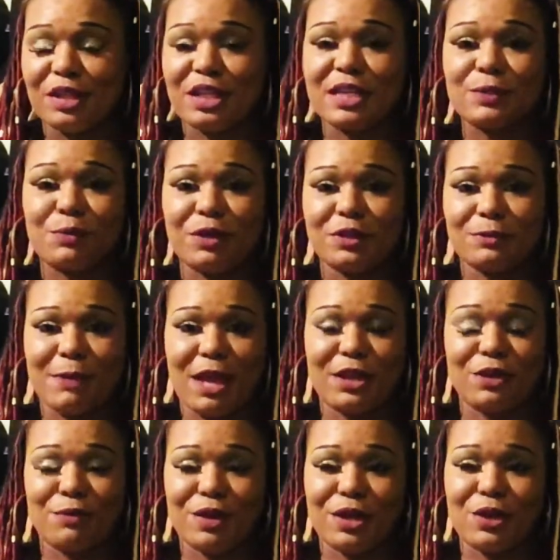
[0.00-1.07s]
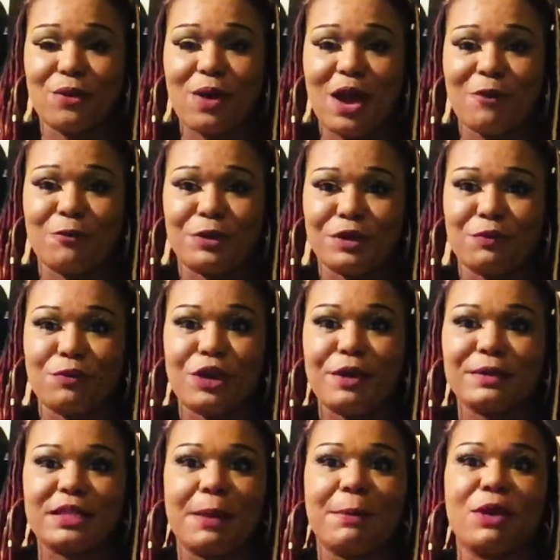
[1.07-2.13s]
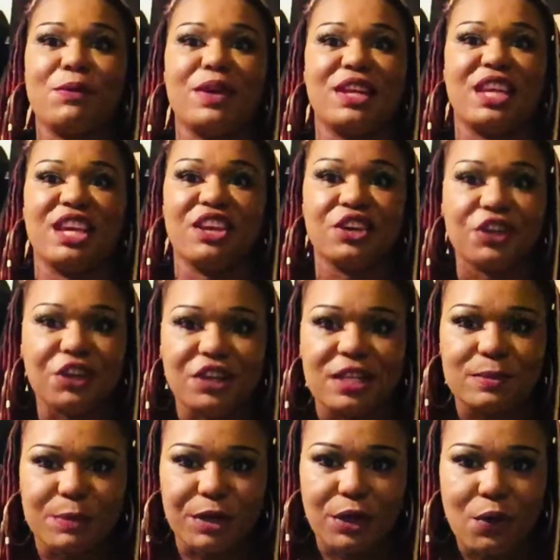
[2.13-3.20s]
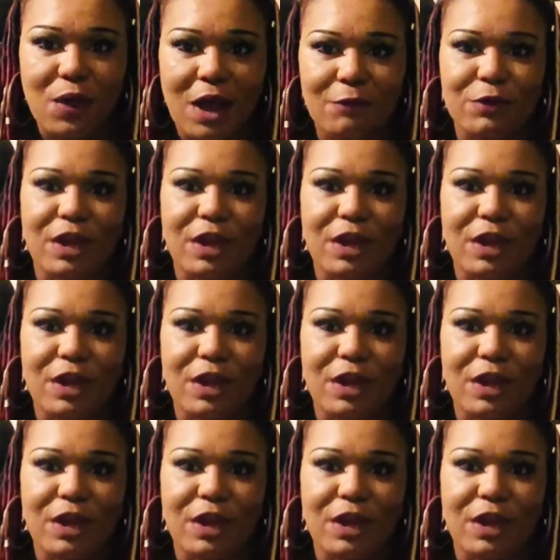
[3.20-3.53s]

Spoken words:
That's when it's about to get ready to go off. Every time it get ready to get good, that's when it go off.